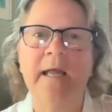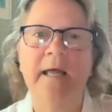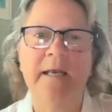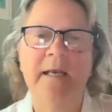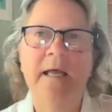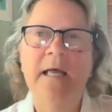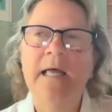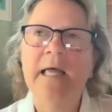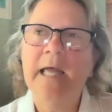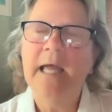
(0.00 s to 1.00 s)
And,
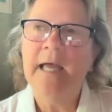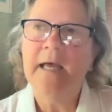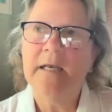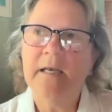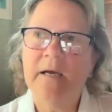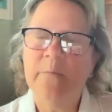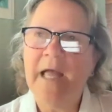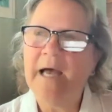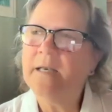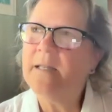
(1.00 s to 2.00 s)
and we
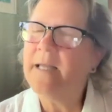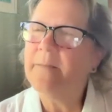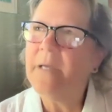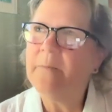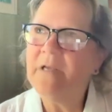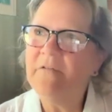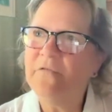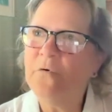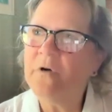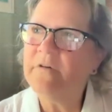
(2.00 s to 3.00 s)
had like maybe
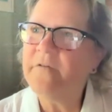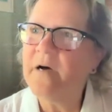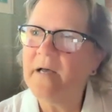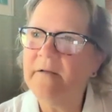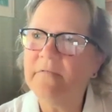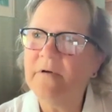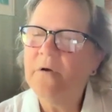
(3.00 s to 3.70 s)
four or five